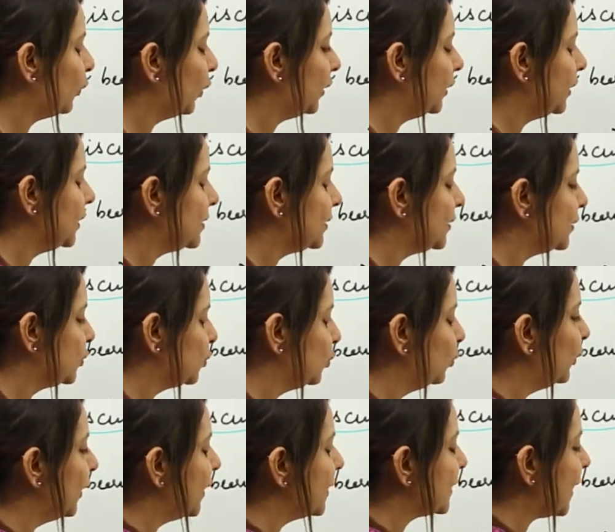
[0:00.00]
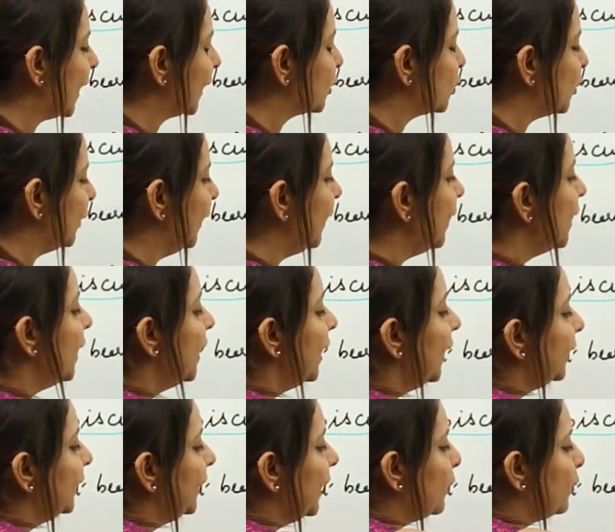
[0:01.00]
what does it do is actually
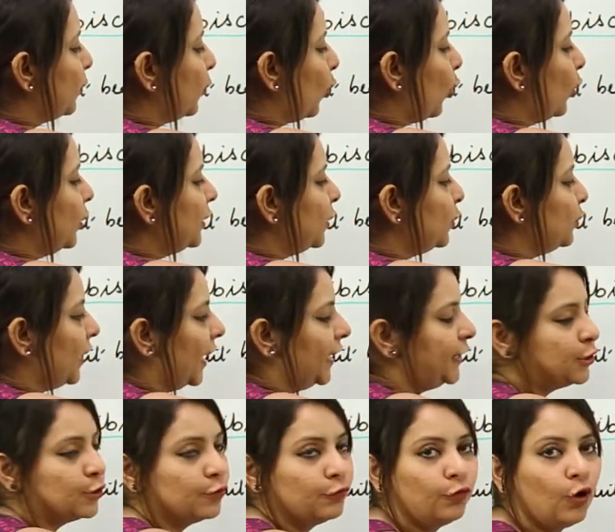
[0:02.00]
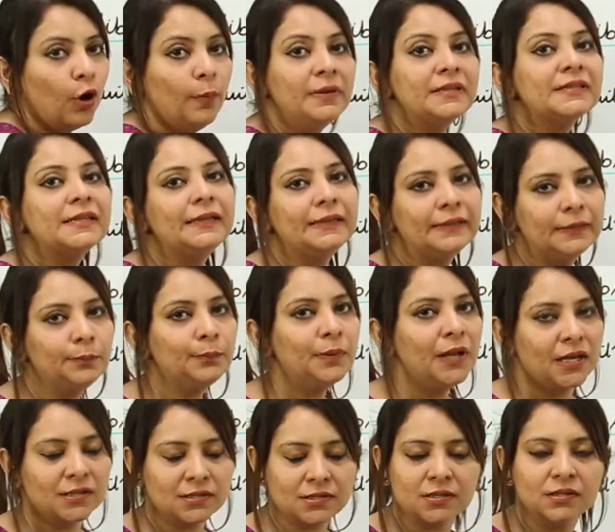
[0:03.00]
they both unite to form a single
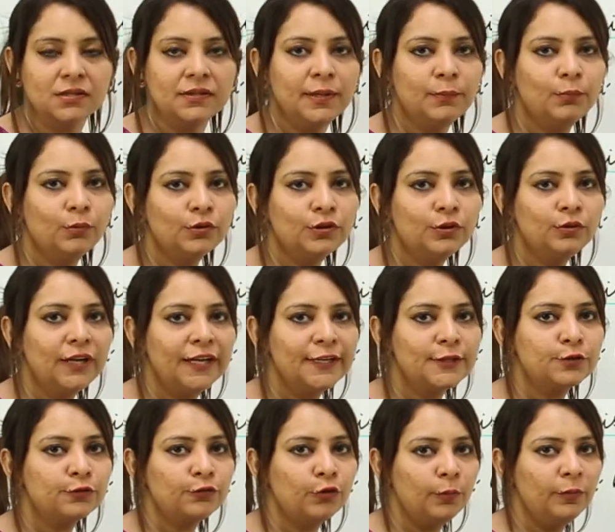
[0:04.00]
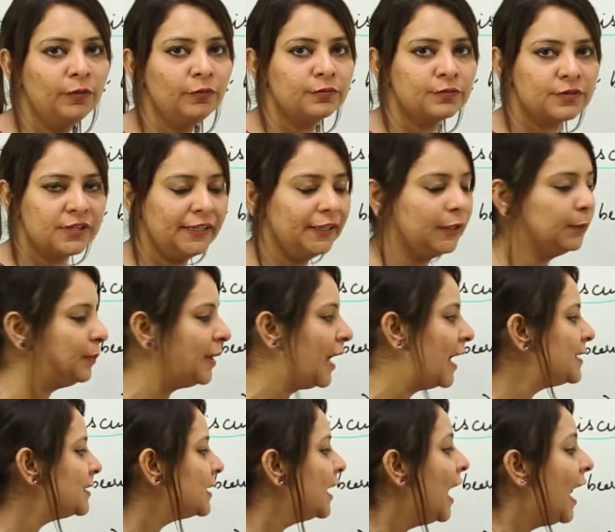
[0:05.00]
plant. They both unite to form a single
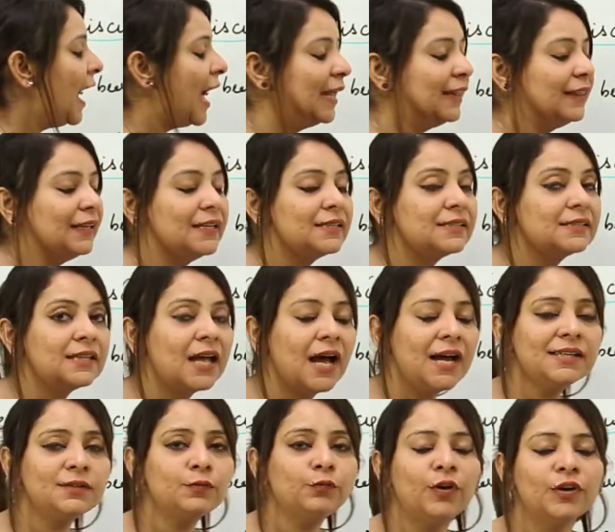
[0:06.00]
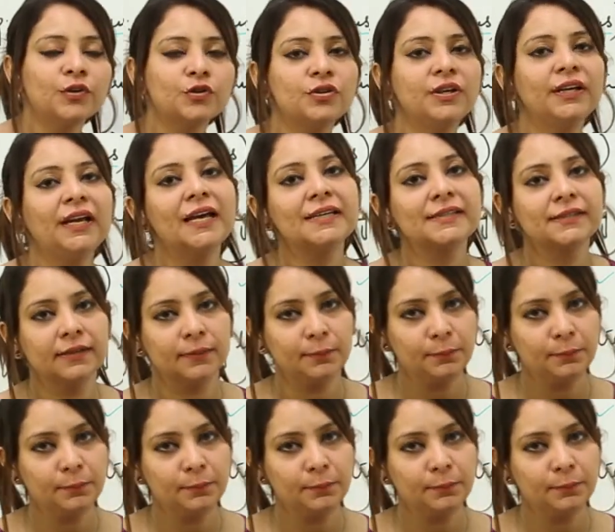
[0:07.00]
plant and they start functioning as a